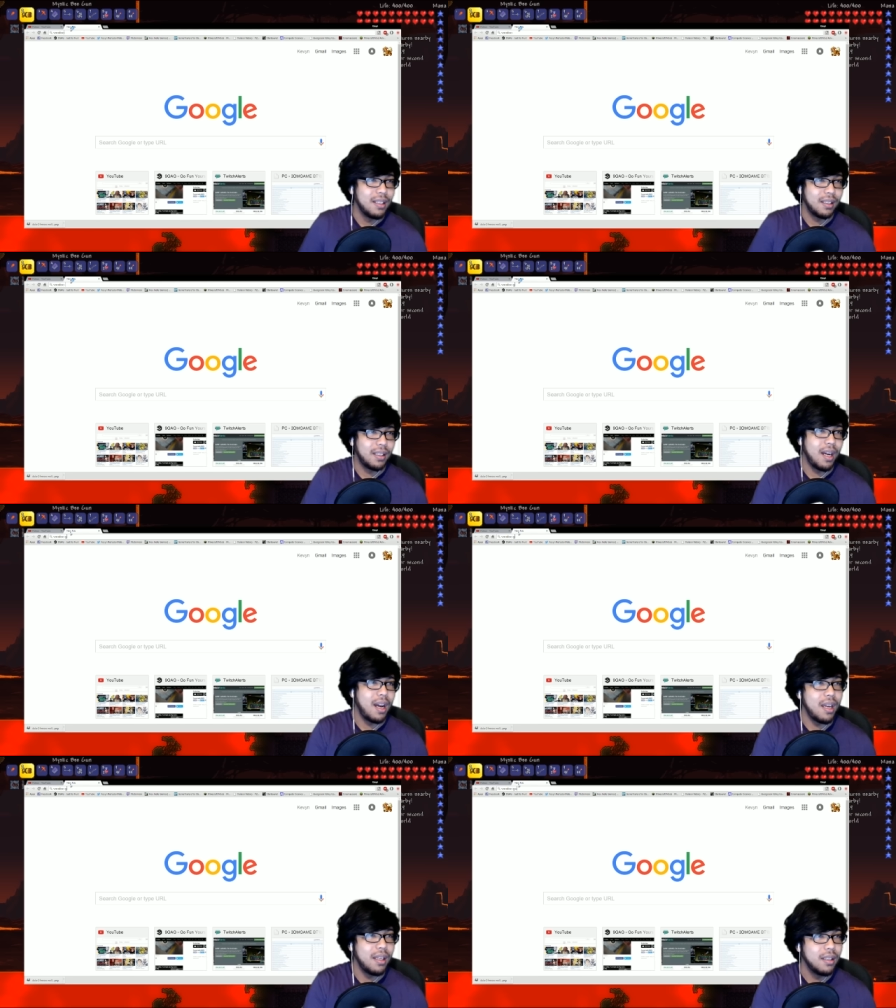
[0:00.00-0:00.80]

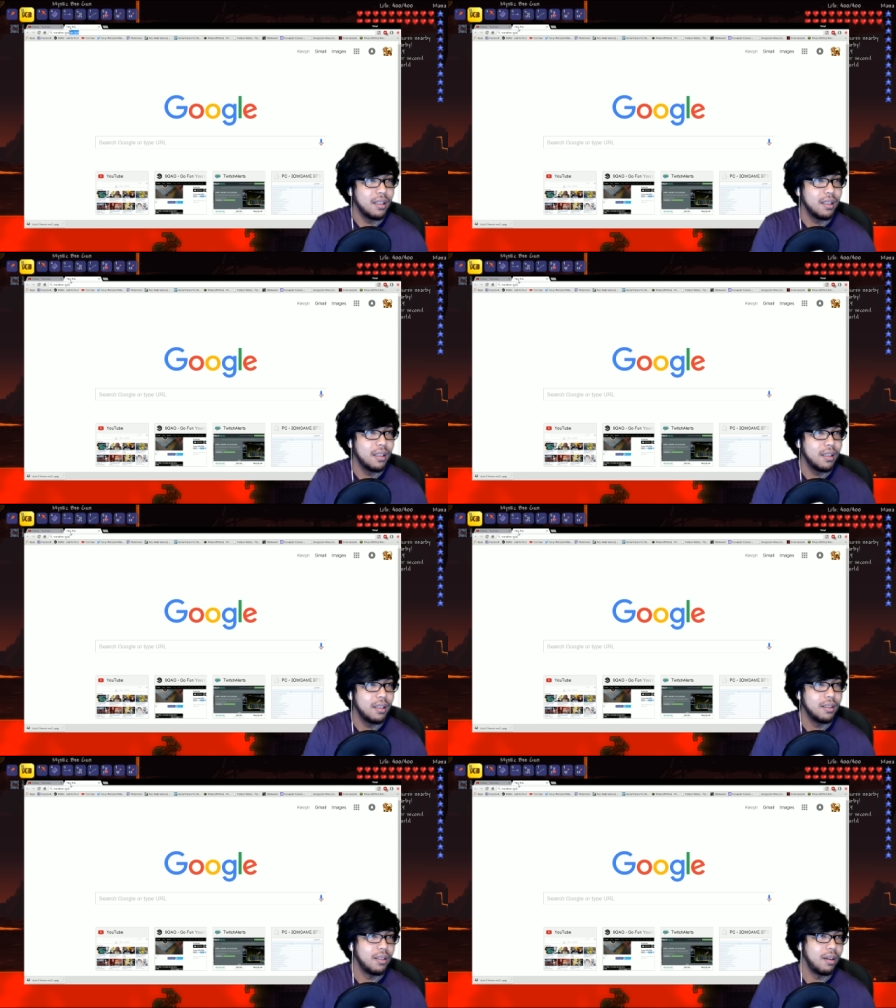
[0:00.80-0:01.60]
guide
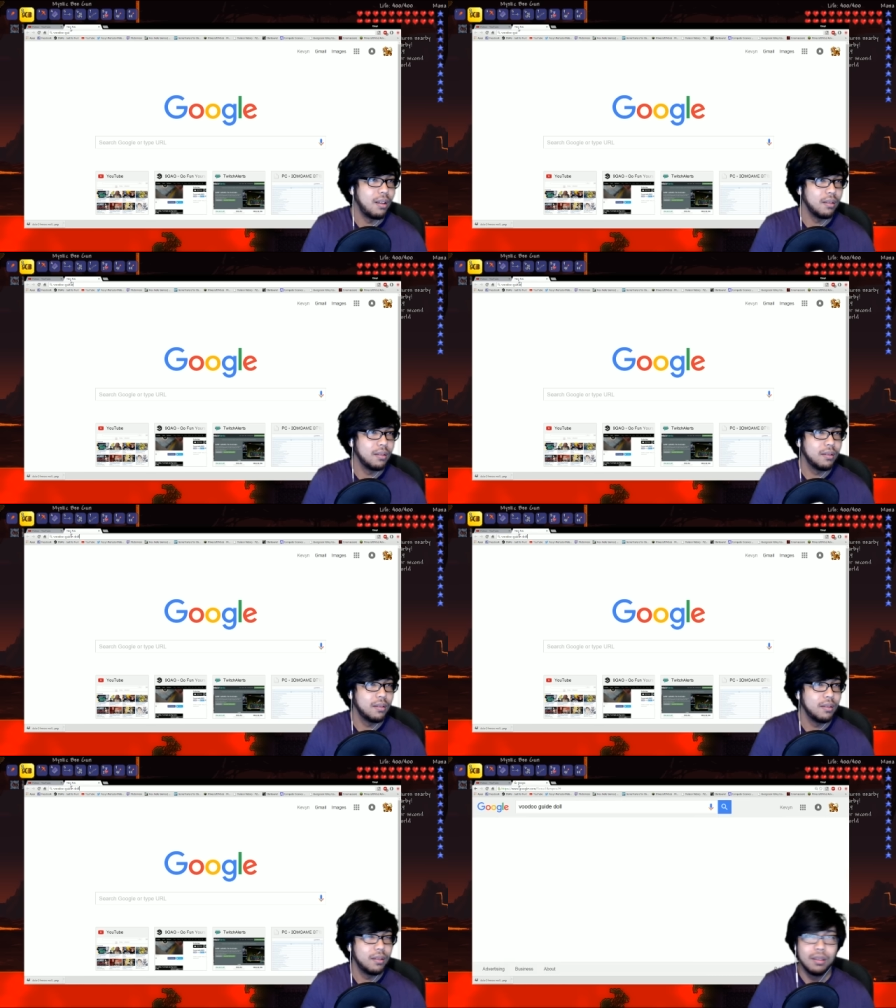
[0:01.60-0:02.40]
doll
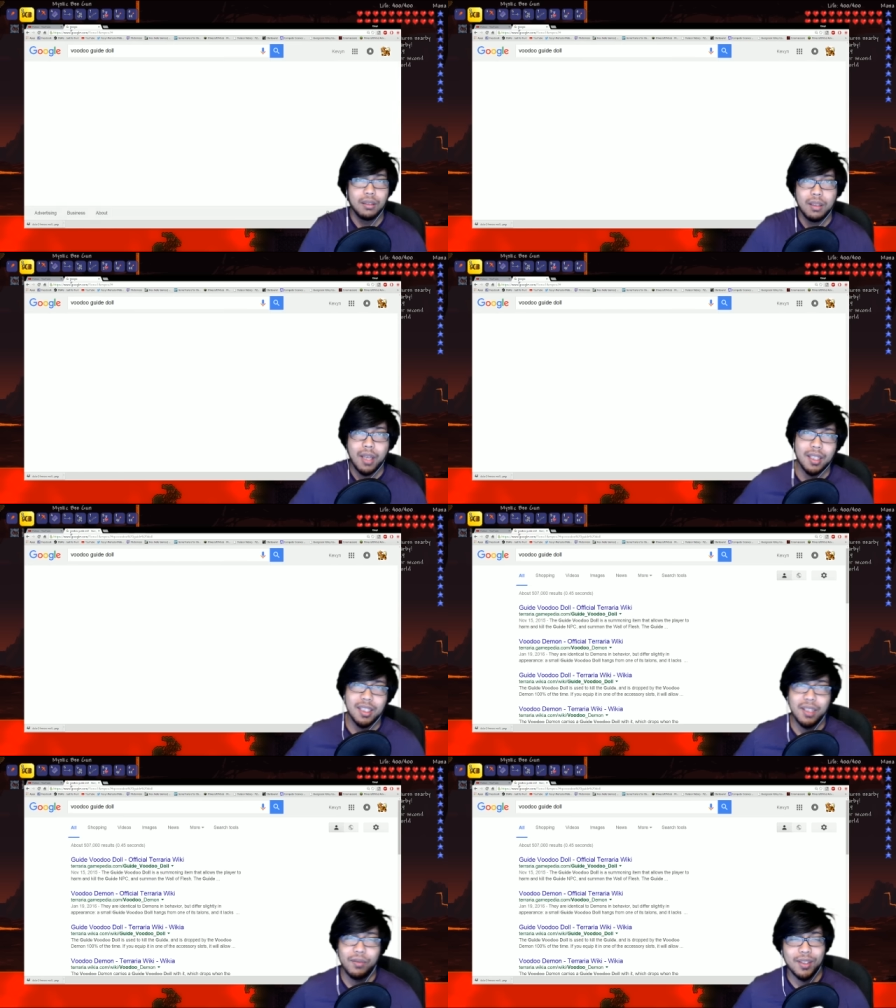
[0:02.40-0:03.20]
and
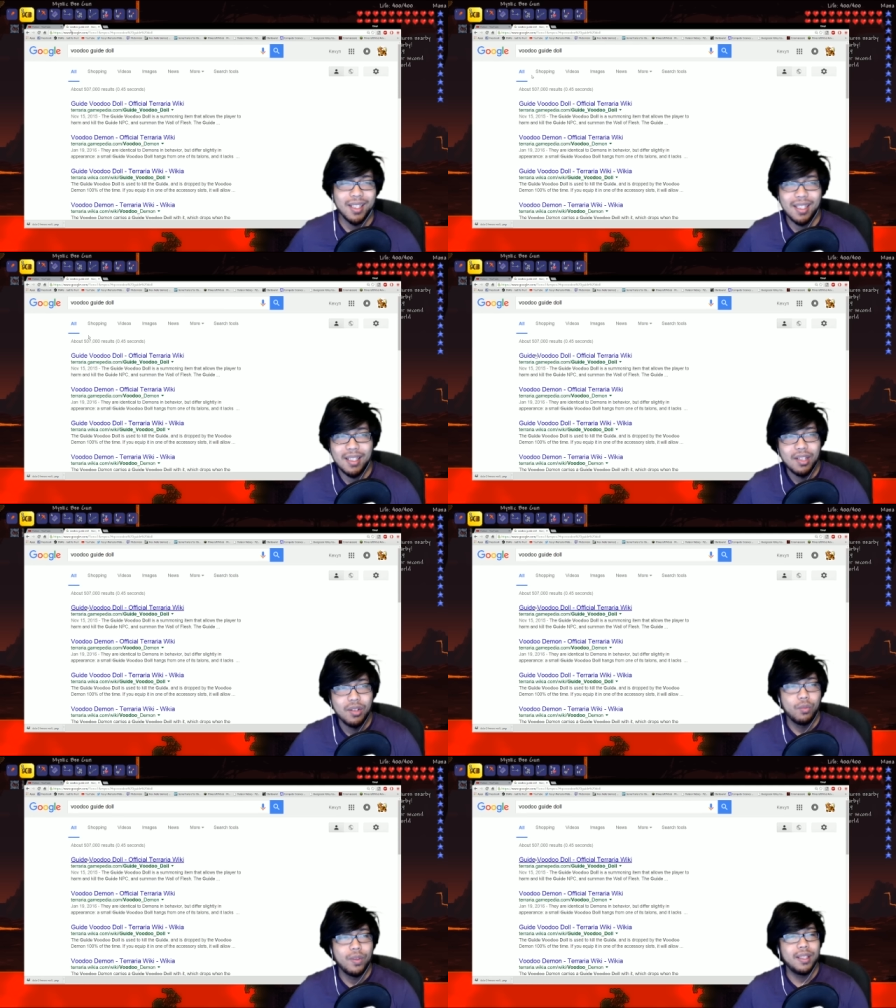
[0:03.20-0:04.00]
see if there's any
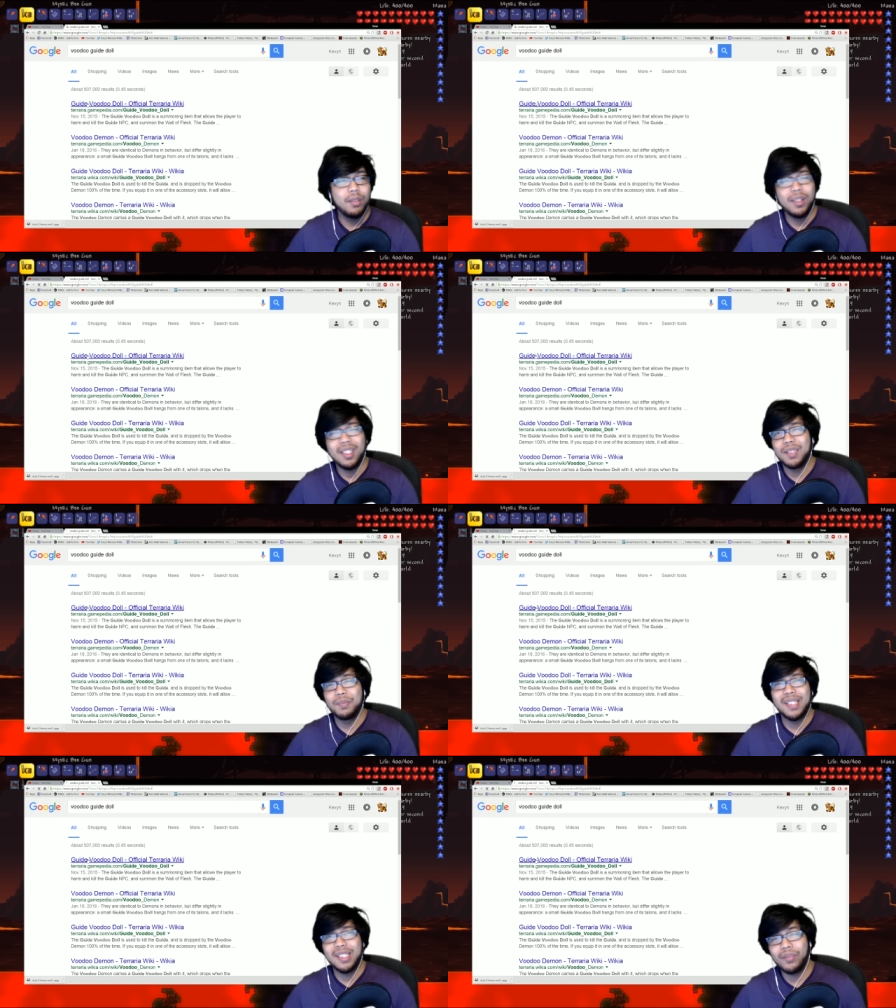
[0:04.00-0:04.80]
really, really
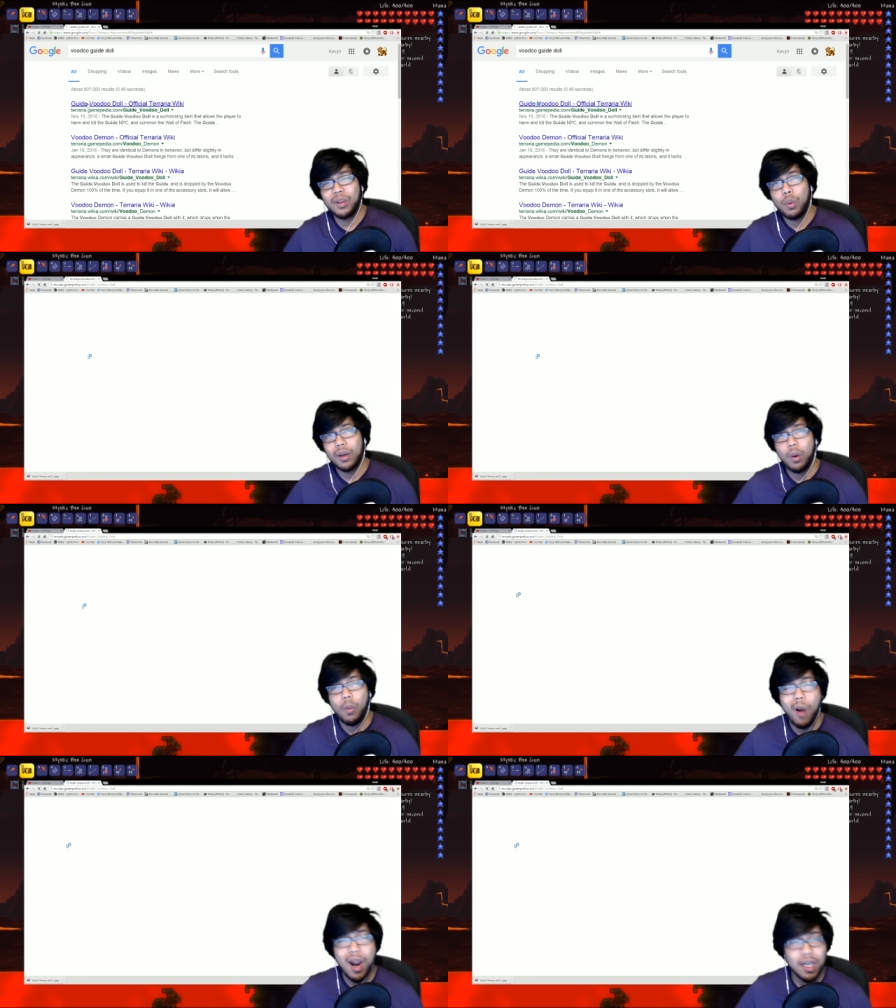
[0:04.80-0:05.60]
specific
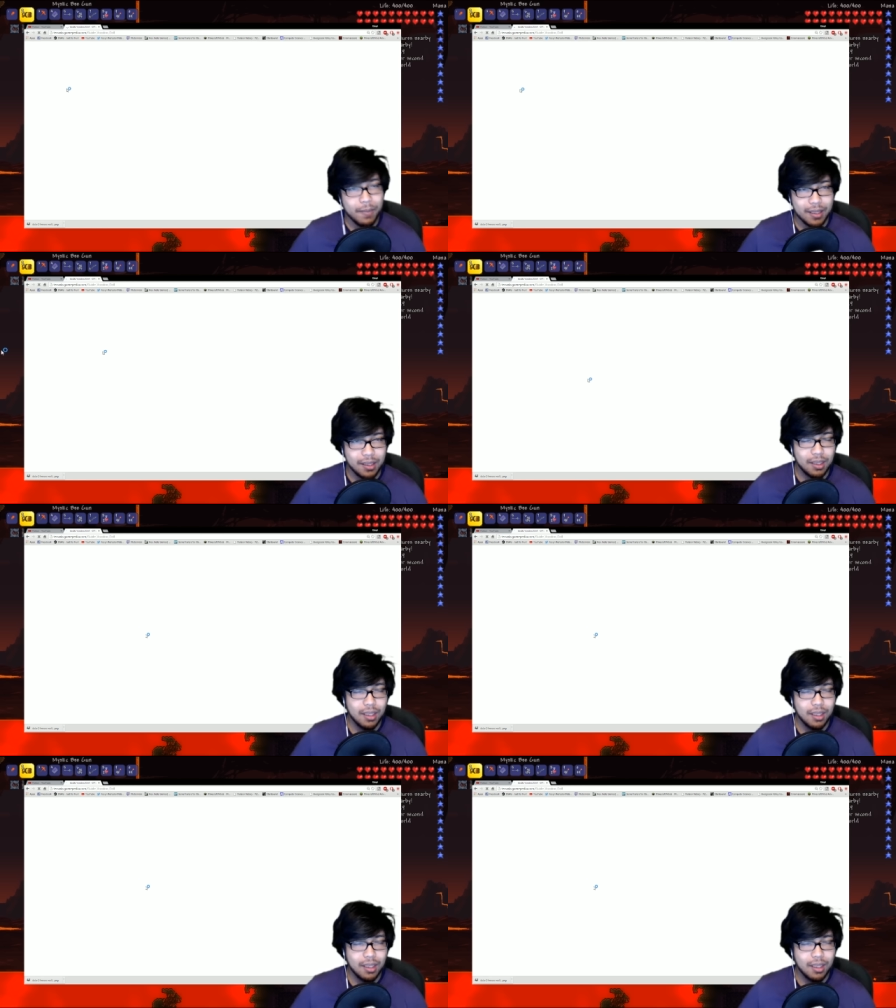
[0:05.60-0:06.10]
requirements